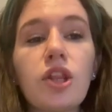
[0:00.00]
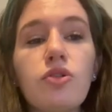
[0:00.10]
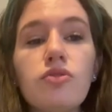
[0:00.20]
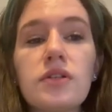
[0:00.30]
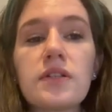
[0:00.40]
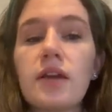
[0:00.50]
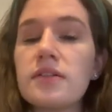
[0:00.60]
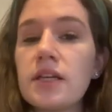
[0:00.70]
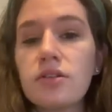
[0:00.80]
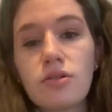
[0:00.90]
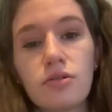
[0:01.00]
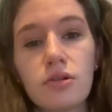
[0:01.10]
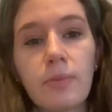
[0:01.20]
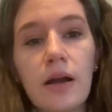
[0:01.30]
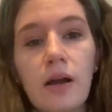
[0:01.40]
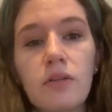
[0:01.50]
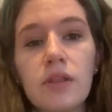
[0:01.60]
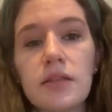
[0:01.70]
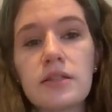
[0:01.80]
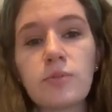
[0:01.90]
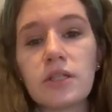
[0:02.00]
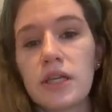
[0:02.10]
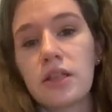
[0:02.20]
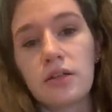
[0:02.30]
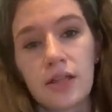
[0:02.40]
through discussing as a group how this particular